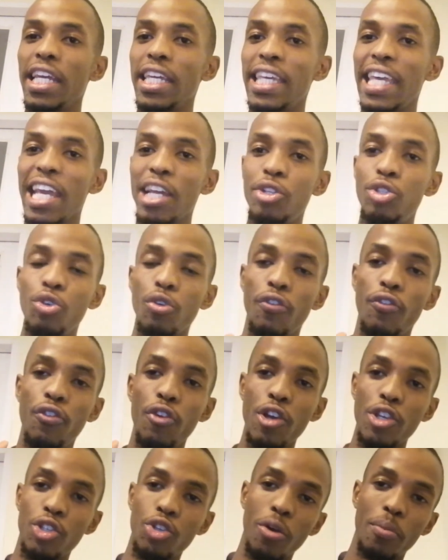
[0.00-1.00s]
get your
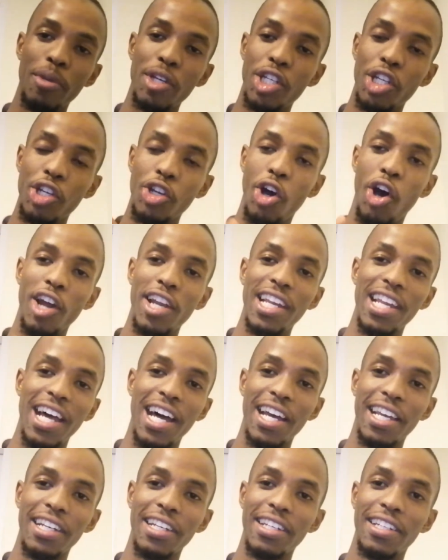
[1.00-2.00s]
first commission
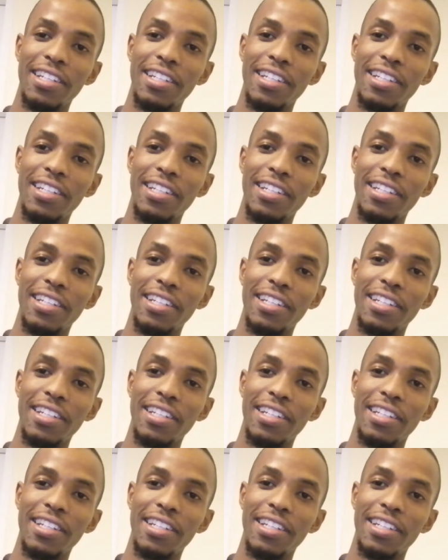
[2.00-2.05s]
online.